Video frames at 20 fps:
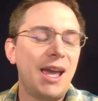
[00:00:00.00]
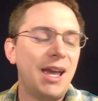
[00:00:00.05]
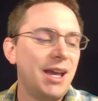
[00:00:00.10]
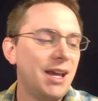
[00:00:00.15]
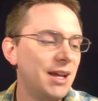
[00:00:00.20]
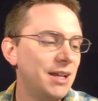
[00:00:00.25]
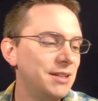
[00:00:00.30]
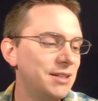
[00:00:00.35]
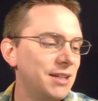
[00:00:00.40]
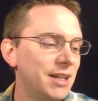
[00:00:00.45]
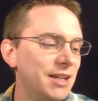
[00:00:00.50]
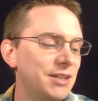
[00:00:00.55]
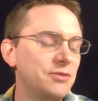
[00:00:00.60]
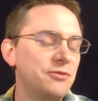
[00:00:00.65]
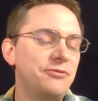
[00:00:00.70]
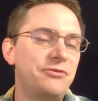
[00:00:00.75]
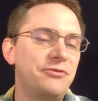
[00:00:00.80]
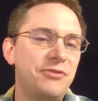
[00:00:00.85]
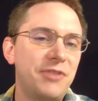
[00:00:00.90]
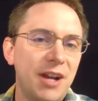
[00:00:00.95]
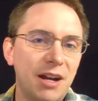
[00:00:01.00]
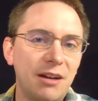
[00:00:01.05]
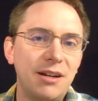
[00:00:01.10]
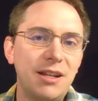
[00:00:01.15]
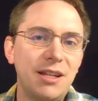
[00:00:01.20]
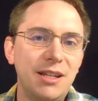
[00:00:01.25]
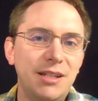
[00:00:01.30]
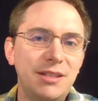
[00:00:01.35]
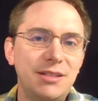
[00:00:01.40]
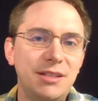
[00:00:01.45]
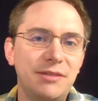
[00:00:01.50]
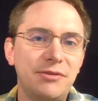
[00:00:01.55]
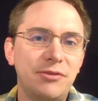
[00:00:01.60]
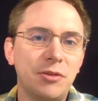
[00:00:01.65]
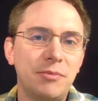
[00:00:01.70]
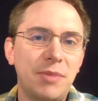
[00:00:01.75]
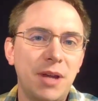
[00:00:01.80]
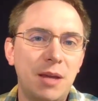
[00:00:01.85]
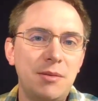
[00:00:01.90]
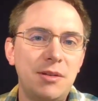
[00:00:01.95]
And it's very easy
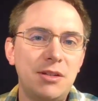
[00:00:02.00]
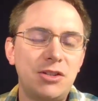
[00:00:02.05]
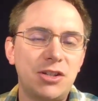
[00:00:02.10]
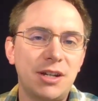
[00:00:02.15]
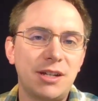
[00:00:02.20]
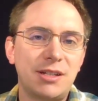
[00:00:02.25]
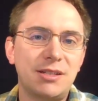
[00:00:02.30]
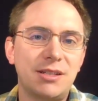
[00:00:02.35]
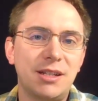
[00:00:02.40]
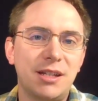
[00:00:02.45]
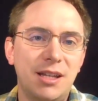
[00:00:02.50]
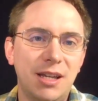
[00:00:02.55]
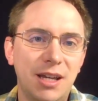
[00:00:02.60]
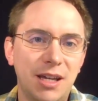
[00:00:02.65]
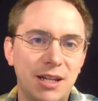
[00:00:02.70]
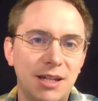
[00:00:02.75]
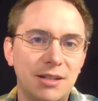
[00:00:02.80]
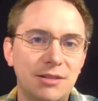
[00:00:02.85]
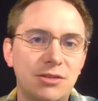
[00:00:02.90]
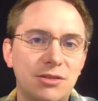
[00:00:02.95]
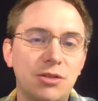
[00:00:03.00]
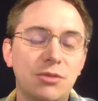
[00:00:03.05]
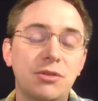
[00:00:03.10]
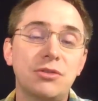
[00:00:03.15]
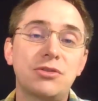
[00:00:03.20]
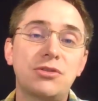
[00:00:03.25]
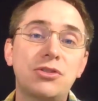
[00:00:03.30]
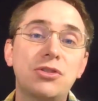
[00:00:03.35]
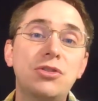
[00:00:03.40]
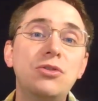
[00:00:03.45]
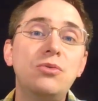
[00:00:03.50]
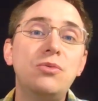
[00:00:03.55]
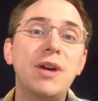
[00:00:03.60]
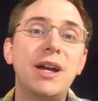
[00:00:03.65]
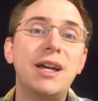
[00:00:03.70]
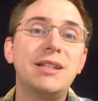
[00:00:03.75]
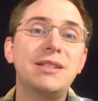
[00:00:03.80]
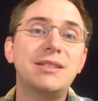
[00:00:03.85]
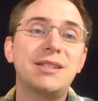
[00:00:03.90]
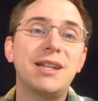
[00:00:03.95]
for baby chicks to get it. So there's two
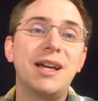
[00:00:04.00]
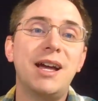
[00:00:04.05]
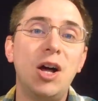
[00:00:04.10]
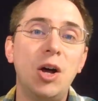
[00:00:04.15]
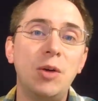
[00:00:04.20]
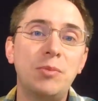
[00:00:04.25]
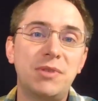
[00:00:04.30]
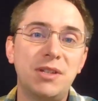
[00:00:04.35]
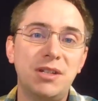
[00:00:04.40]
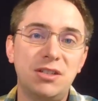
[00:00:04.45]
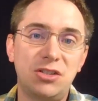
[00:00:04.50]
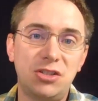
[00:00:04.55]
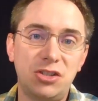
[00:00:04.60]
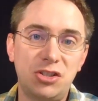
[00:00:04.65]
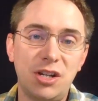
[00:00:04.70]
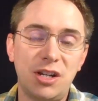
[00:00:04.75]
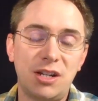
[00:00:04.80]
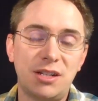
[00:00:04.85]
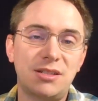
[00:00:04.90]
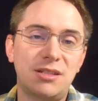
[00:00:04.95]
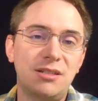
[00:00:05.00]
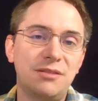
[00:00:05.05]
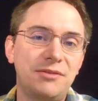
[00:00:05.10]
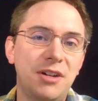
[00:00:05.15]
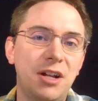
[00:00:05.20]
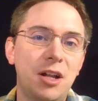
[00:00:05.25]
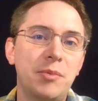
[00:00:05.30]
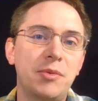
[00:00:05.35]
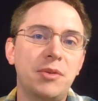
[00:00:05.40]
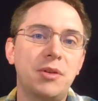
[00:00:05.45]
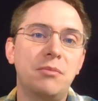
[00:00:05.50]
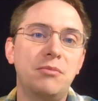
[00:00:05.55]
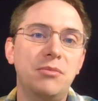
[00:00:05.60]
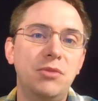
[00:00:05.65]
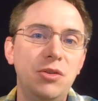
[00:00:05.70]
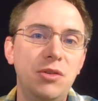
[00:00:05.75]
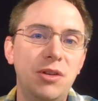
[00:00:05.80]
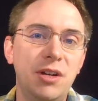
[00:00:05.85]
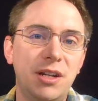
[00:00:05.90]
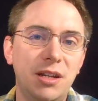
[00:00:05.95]
ways to help these chicks develop an
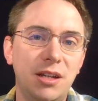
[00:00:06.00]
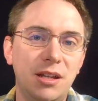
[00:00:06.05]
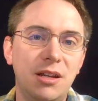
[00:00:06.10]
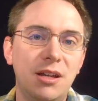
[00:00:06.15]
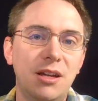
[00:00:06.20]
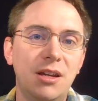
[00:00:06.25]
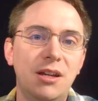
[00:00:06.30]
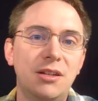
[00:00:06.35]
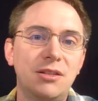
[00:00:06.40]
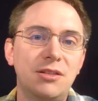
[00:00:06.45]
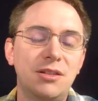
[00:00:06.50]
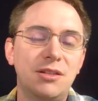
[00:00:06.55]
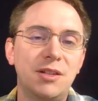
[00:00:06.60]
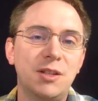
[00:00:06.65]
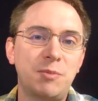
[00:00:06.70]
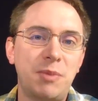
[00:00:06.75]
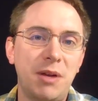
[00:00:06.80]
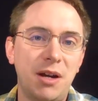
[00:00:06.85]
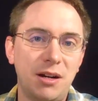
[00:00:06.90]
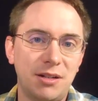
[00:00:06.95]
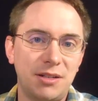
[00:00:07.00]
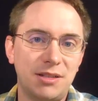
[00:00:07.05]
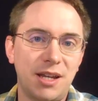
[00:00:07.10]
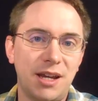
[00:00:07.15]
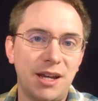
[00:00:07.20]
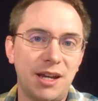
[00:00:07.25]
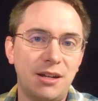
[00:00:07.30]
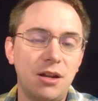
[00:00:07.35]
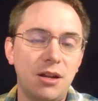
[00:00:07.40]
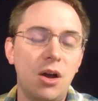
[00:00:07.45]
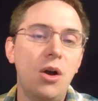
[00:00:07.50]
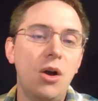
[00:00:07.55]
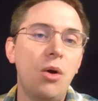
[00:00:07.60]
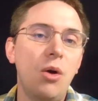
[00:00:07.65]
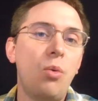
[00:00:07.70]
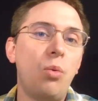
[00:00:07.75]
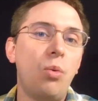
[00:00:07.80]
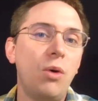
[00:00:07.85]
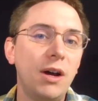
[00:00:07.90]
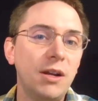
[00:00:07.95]
immunity to this parasite.
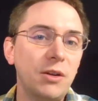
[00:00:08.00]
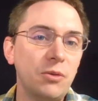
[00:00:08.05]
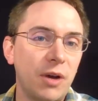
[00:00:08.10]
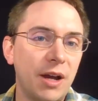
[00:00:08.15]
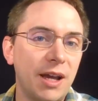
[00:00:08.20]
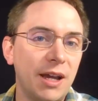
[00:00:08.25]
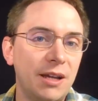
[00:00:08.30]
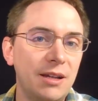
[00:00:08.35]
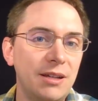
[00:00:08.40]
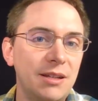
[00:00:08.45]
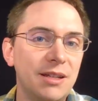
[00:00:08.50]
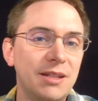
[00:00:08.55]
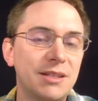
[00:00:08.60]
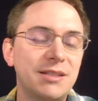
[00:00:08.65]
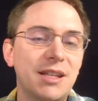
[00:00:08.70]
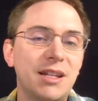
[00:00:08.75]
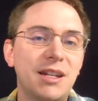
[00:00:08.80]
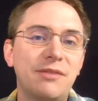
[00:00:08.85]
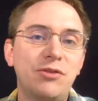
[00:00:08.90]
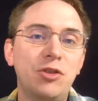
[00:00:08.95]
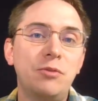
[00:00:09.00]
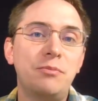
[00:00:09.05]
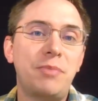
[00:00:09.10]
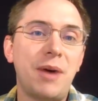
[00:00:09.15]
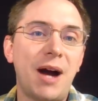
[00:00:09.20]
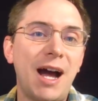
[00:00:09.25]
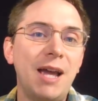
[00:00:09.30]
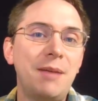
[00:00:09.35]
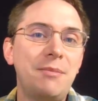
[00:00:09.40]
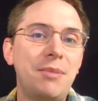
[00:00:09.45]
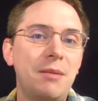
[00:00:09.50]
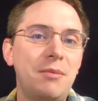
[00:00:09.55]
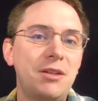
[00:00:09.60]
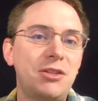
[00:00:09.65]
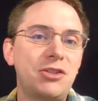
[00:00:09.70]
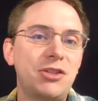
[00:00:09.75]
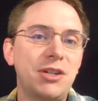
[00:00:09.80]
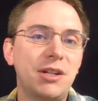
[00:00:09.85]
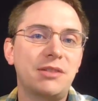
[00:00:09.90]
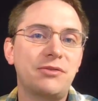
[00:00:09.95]
One way is that if you buy
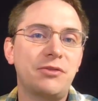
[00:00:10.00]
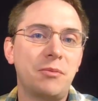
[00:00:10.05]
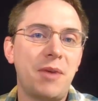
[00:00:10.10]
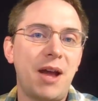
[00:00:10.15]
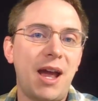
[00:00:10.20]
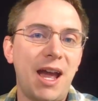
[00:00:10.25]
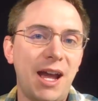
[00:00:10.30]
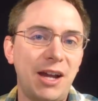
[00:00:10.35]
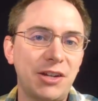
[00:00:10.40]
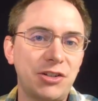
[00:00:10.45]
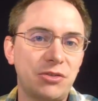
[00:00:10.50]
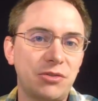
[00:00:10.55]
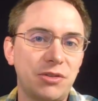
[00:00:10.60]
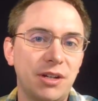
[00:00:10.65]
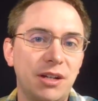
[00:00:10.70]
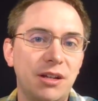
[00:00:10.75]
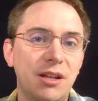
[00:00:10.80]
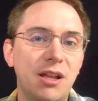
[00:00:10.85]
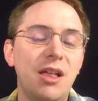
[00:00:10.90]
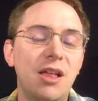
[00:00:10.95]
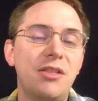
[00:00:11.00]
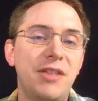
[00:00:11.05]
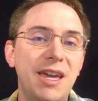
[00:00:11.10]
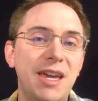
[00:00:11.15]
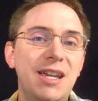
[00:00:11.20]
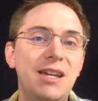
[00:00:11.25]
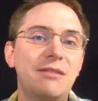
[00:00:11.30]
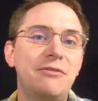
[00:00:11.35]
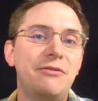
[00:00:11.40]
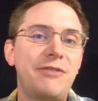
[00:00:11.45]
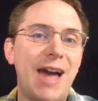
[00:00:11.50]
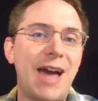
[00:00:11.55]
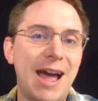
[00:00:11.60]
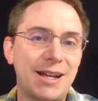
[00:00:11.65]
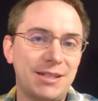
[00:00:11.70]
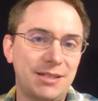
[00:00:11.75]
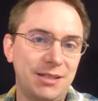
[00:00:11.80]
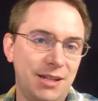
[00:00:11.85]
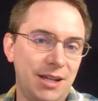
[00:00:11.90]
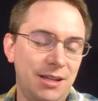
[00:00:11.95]
baby chicks from a hatchery, they can
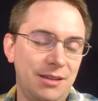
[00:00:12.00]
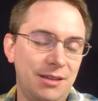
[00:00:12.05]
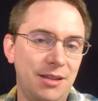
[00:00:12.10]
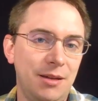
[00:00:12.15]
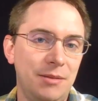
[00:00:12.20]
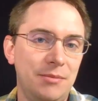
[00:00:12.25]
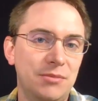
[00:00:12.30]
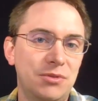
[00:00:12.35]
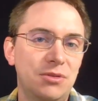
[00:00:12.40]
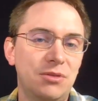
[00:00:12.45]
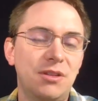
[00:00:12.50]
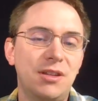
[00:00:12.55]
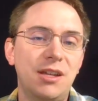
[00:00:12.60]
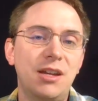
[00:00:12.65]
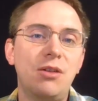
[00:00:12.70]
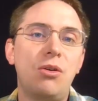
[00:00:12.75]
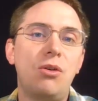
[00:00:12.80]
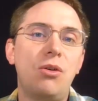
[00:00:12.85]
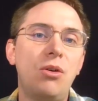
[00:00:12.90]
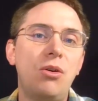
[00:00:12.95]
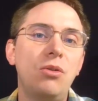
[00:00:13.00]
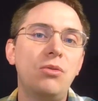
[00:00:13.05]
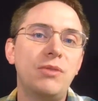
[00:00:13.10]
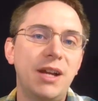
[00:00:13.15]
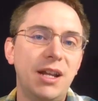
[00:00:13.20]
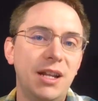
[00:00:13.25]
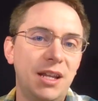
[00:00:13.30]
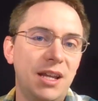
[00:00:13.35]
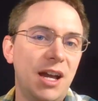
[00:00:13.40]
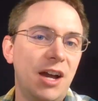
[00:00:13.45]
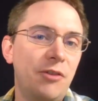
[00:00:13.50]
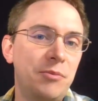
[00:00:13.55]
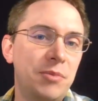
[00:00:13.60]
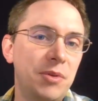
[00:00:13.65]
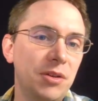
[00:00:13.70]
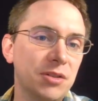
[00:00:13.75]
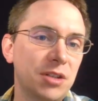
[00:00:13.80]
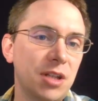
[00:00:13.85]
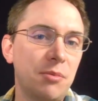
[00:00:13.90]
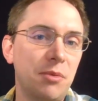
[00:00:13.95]
vaccinate them so that they already
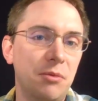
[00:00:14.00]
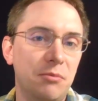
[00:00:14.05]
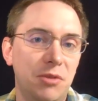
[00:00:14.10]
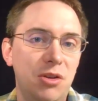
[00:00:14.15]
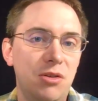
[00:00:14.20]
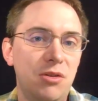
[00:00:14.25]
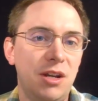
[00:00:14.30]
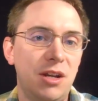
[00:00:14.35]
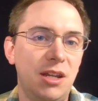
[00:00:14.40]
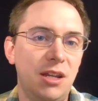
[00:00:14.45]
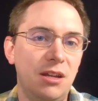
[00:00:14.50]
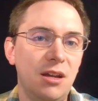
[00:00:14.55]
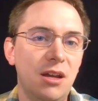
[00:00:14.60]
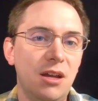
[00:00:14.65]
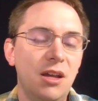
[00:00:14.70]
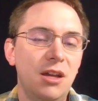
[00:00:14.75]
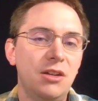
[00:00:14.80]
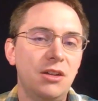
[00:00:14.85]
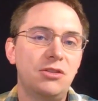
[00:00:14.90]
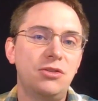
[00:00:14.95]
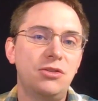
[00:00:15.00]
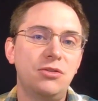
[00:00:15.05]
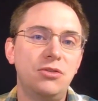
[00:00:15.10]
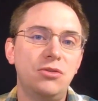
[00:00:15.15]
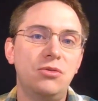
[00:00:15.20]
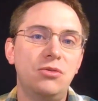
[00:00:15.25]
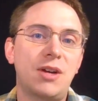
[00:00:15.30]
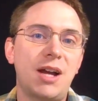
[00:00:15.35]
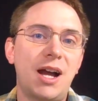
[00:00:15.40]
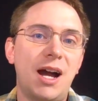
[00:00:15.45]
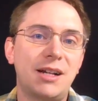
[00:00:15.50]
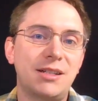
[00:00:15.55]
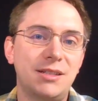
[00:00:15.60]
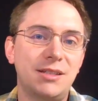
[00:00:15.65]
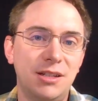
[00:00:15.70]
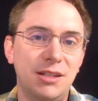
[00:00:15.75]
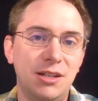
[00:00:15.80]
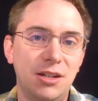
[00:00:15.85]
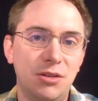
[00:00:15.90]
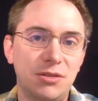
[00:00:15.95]
have built up immunity to
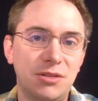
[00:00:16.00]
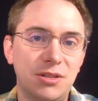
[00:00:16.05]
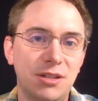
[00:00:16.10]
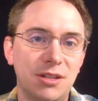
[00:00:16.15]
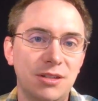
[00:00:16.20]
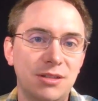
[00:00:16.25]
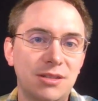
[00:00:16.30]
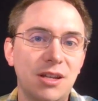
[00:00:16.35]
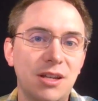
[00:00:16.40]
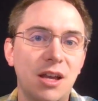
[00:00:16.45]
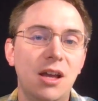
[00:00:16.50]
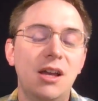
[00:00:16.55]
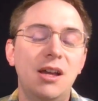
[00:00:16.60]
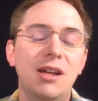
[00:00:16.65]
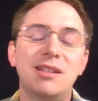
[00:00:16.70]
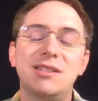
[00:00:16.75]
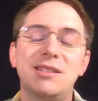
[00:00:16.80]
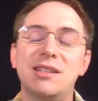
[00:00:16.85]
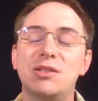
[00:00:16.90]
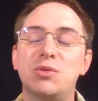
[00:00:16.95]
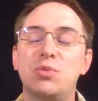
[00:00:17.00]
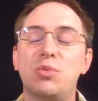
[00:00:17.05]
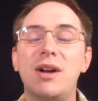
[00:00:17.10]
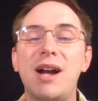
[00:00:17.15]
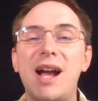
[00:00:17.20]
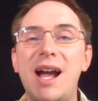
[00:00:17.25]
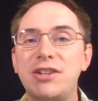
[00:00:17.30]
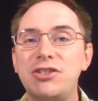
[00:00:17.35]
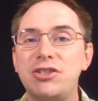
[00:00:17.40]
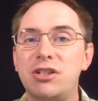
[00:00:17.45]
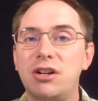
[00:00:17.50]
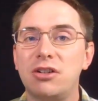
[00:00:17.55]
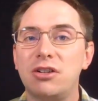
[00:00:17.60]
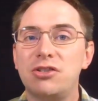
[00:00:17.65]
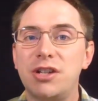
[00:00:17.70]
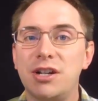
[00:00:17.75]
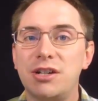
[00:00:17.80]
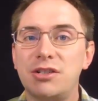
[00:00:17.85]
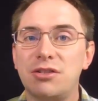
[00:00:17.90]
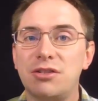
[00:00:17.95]
coccidiosis. Since we're hatching
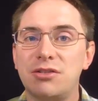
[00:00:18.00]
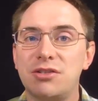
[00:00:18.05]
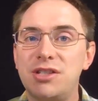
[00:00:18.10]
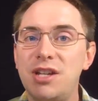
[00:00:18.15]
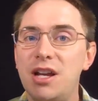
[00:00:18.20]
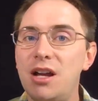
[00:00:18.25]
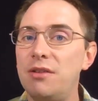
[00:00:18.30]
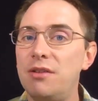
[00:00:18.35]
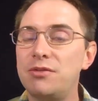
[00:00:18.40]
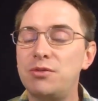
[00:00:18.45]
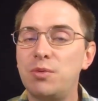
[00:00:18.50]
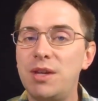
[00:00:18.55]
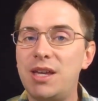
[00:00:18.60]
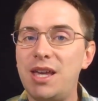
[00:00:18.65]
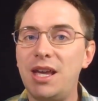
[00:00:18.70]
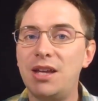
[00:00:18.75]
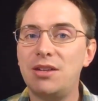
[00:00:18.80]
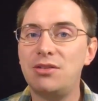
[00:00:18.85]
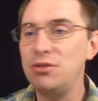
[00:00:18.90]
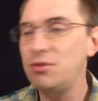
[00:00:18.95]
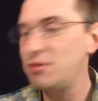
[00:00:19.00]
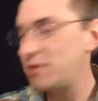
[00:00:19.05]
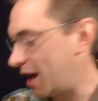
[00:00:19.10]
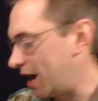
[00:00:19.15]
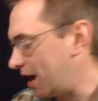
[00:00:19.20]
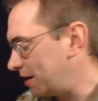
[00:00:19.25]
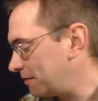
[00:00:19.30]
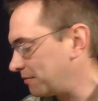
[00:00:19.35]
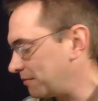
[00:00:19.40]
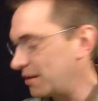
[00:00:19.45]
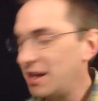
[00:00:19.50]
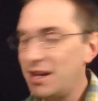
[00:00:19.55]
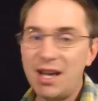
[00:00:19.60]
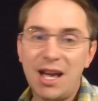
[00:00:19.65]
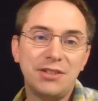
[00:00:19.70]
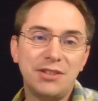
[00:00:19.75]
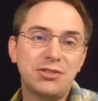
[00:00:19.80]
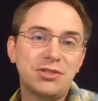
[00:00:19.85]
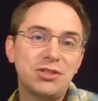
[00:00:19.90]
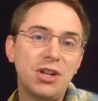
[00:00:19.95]
our chicks ourselves, we can't do that,
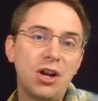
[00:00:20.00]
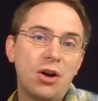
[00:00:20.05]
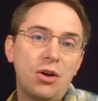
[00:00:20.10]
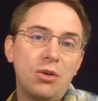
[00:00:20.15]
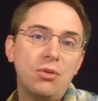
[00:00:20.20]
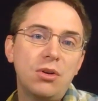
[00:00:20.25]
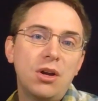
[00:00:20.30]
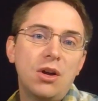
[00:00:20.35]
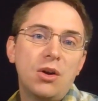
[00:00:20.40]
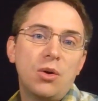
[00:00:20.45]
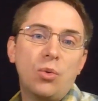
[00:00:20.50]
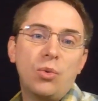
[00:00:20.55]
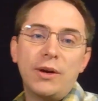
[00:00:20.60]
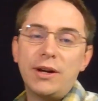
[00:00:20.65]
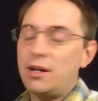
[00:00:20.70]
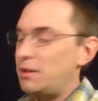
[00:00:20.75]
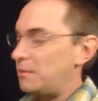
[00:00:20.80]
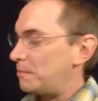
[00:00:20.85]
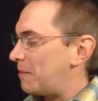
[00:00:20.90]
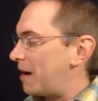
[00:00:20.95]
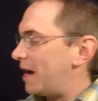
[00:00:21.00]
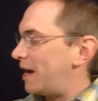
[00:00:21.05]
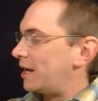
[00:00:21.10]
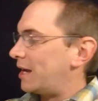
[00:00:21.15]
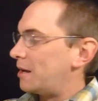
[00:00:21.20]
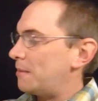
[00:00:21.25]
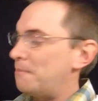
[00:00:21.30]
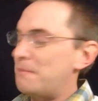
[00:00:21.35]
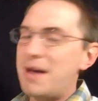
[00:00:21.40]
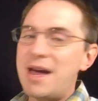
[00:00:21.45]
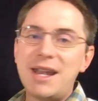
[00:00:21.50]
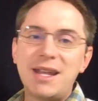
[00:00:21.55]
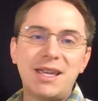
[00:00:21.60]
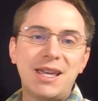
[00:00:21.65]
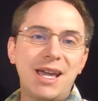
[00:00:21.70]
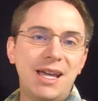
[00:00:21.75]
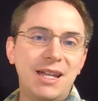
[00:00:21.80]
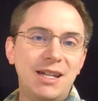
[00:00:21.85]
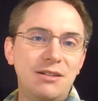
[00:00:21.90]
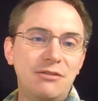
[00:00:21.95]
and so we're buying
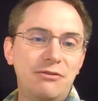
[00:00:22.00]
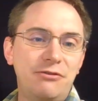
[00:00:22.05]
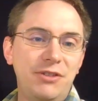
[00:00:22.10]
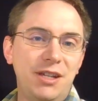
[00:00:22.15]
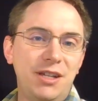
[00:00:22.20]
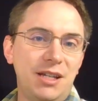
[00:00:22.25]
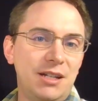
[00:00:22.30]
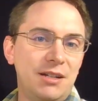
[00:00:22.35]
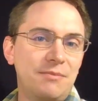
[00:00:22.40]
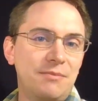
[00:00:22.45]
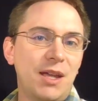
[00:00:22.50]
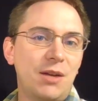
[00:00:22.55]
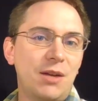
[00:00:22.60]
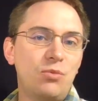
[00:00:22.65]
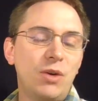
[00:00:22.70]
medicated feed.